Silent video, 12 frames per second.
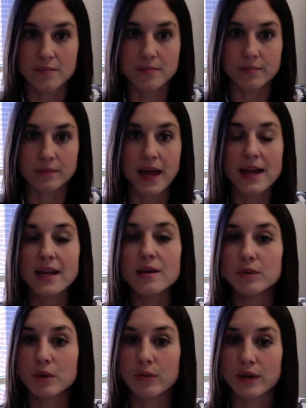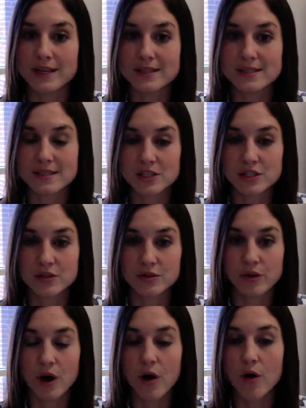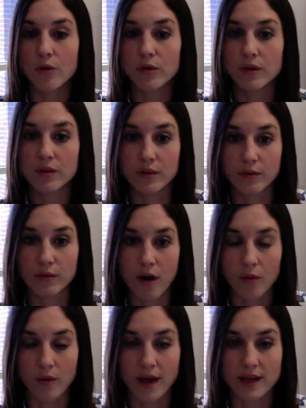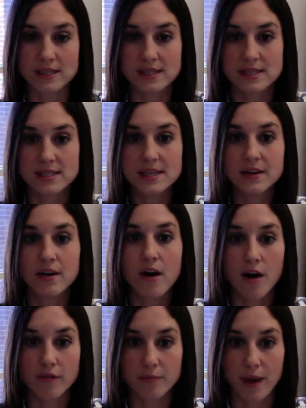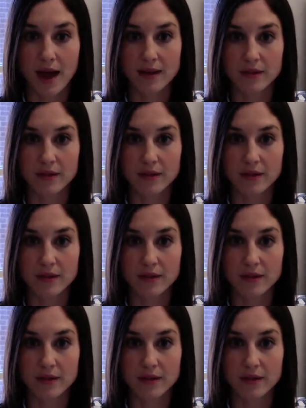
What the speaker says: led employees to go the wrong way, to steer off path?